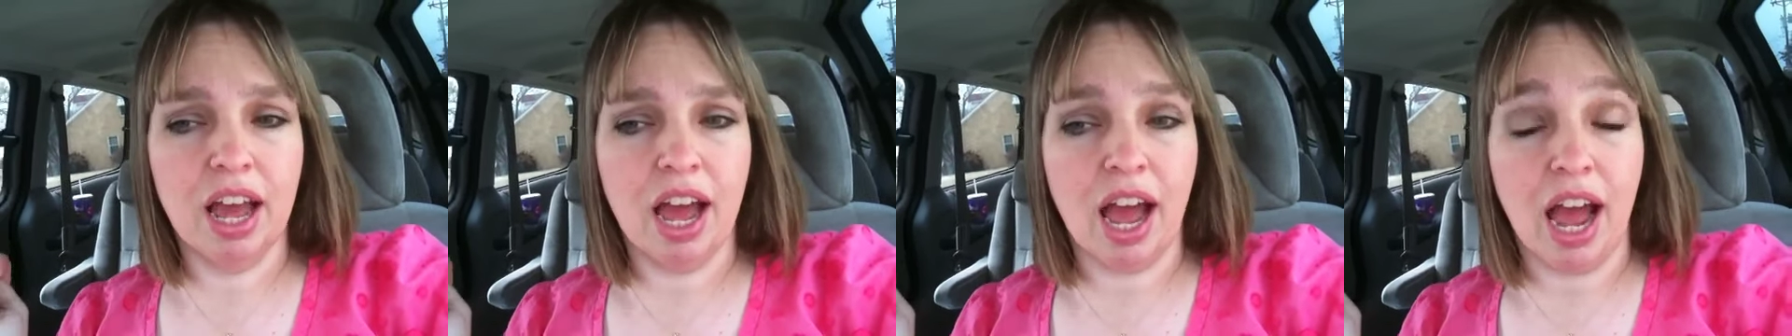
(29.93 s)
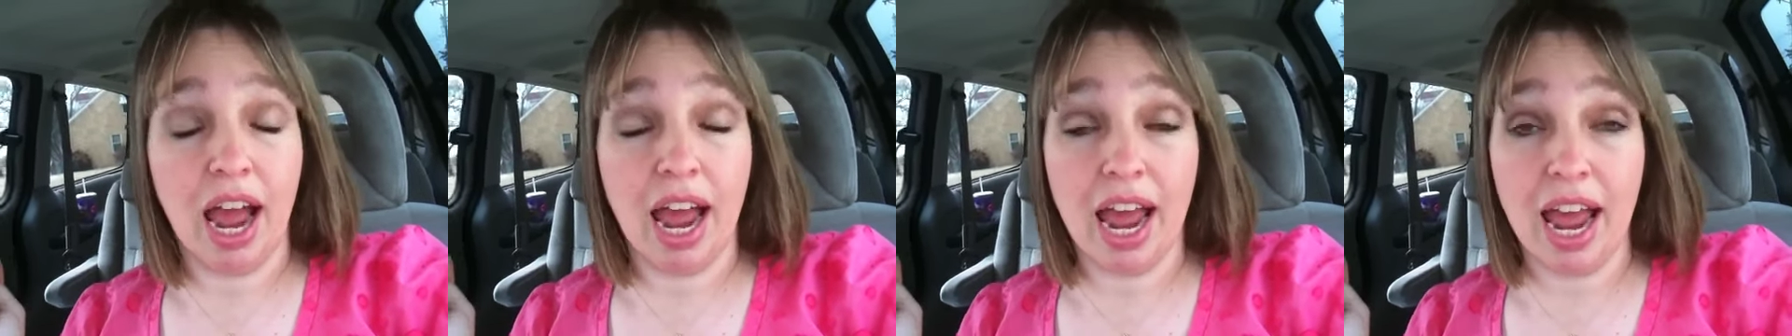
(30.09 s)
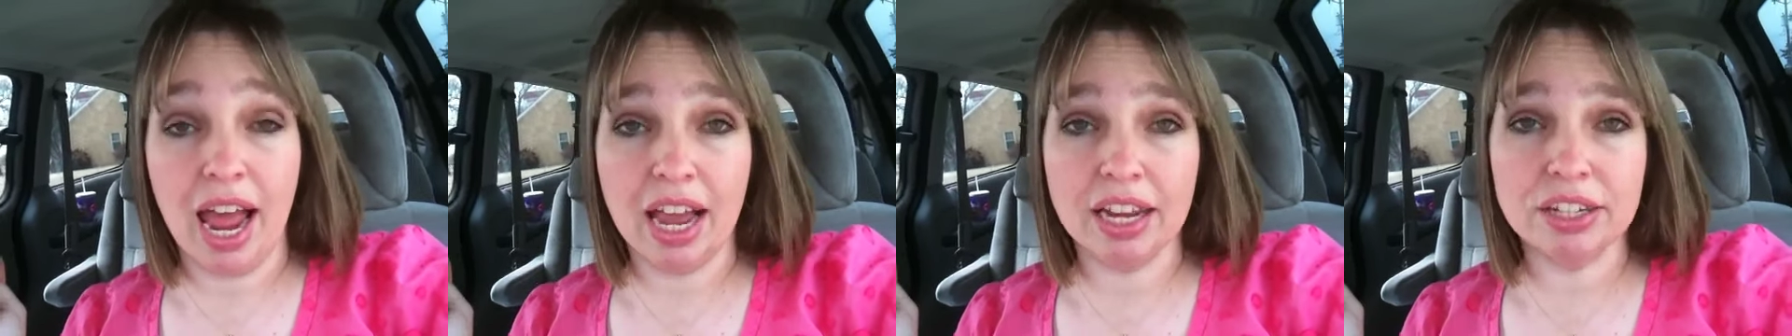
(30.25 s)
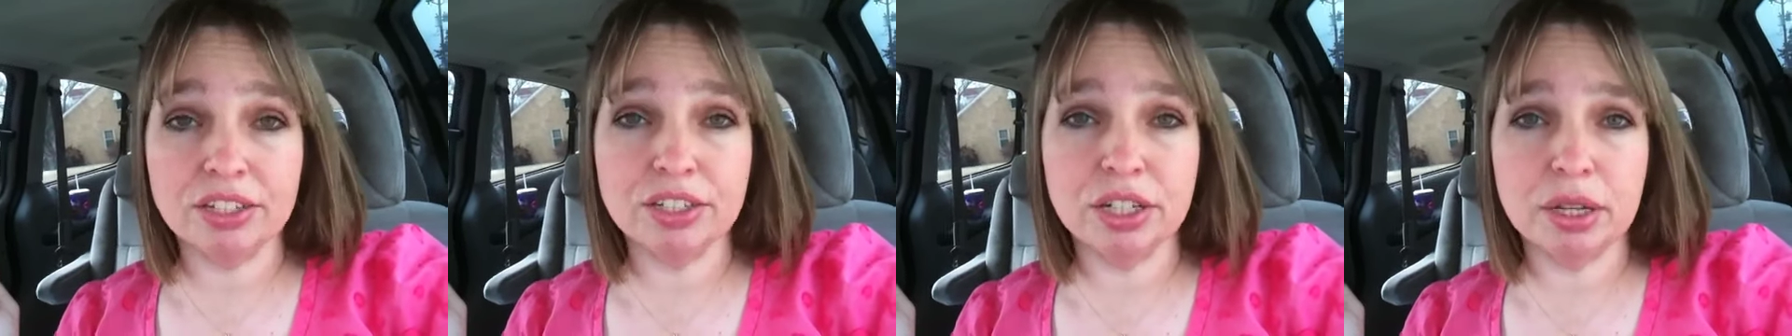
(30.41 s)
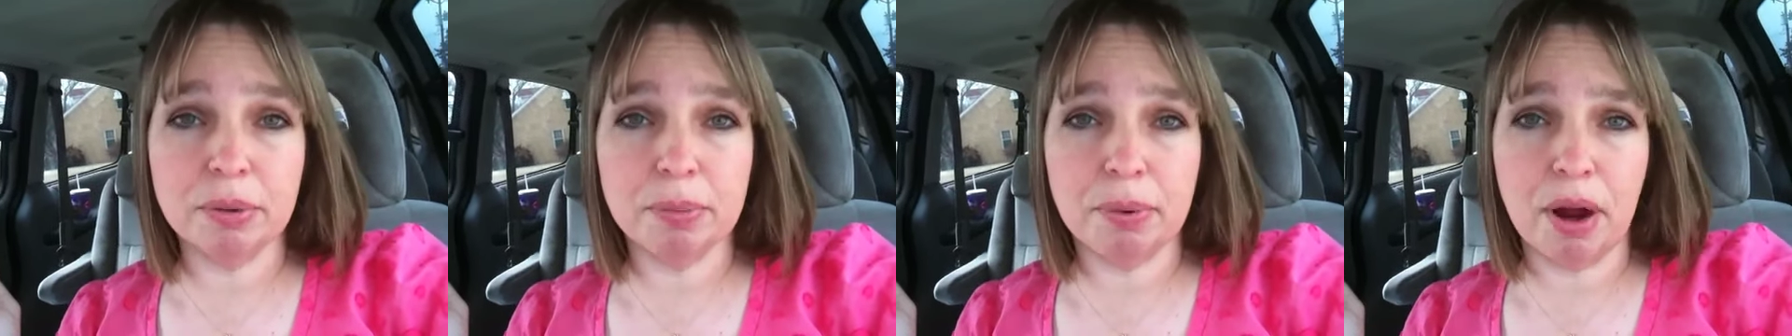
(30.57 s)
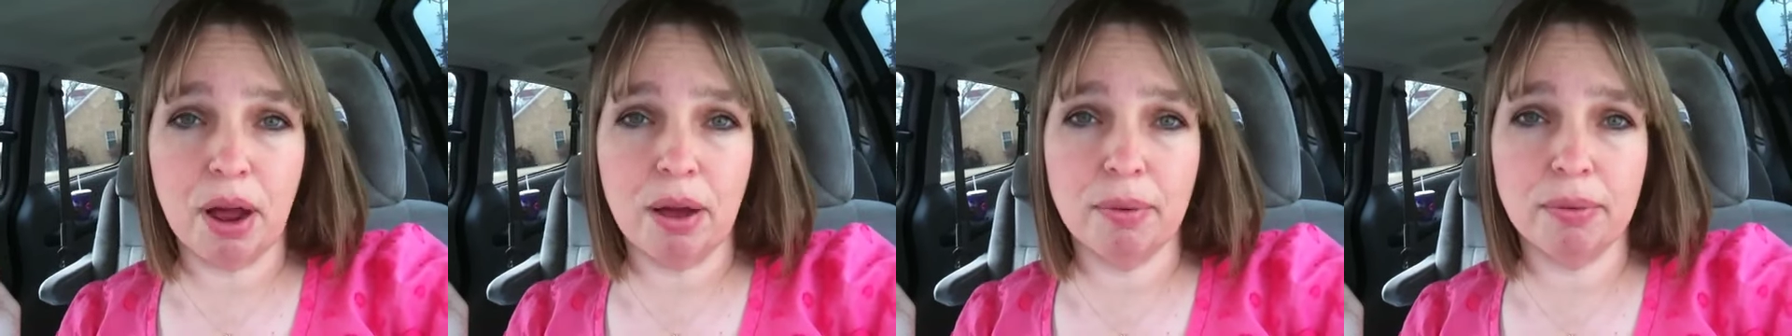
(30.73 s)
I
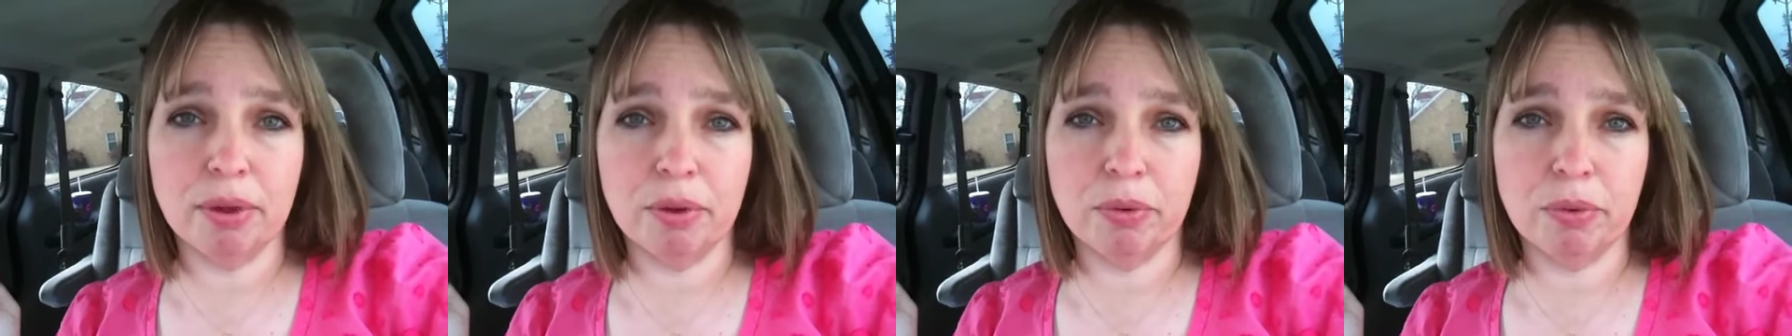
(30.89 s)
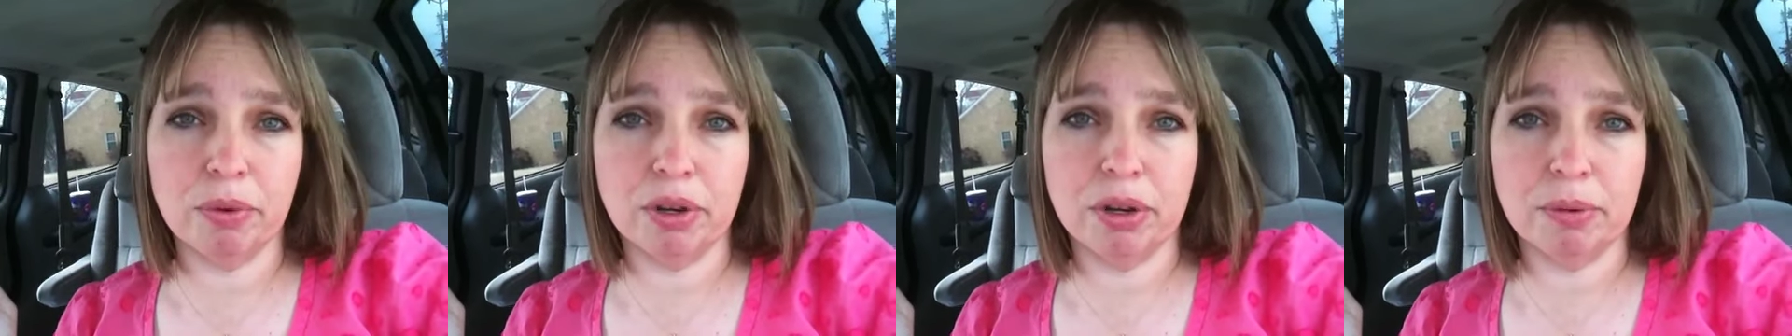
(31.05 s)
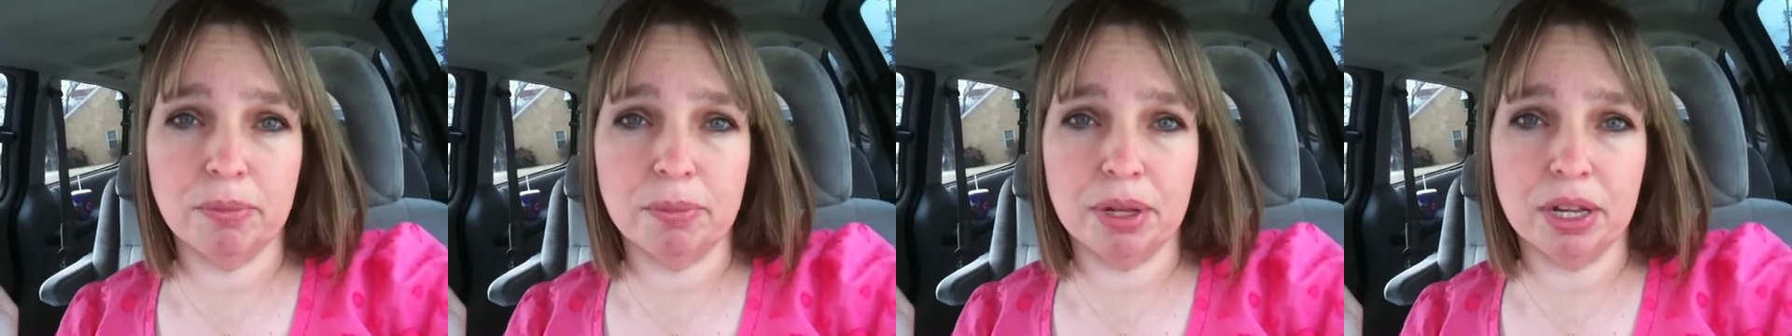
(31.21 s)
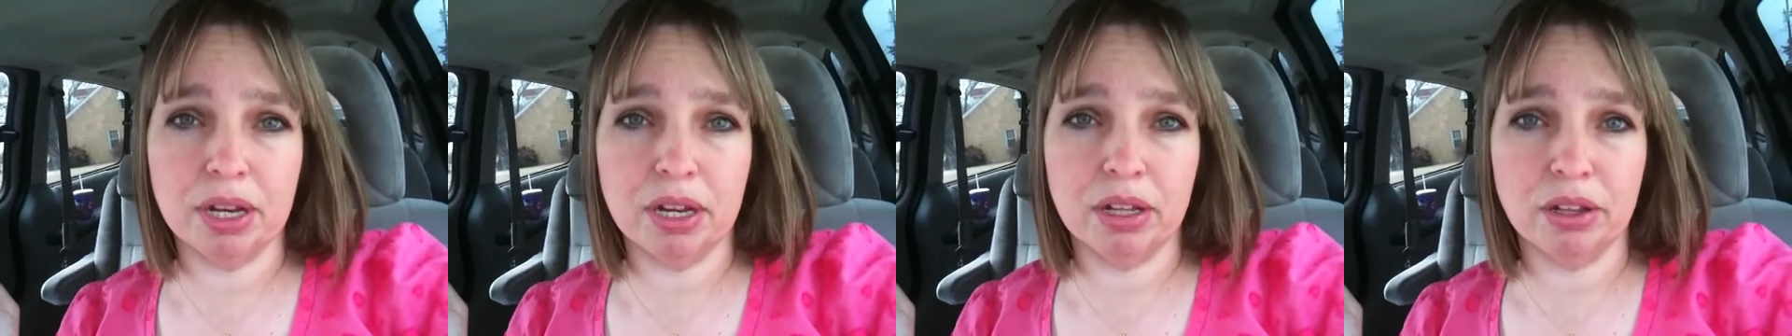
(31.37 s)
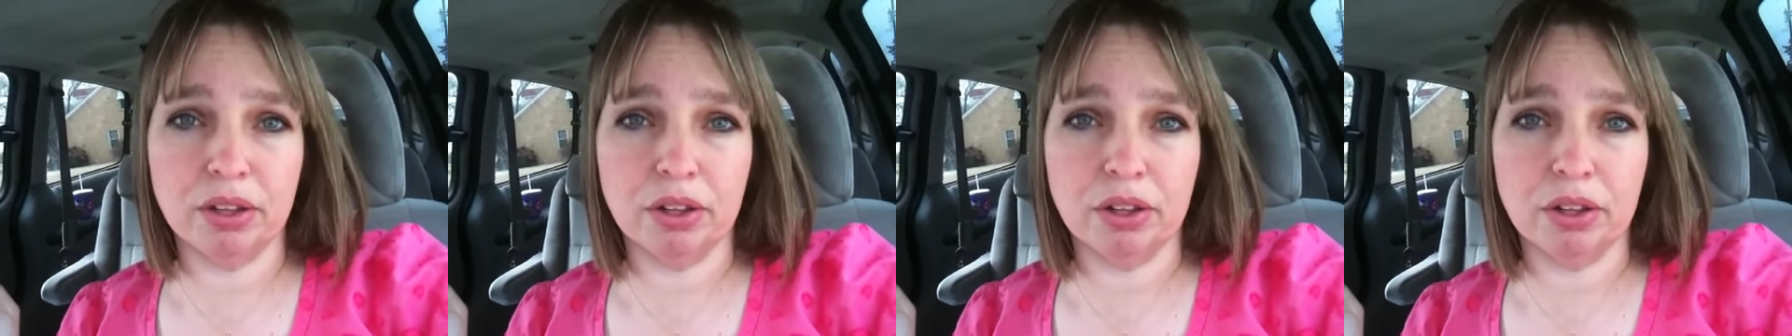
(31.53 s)
actually probably would have been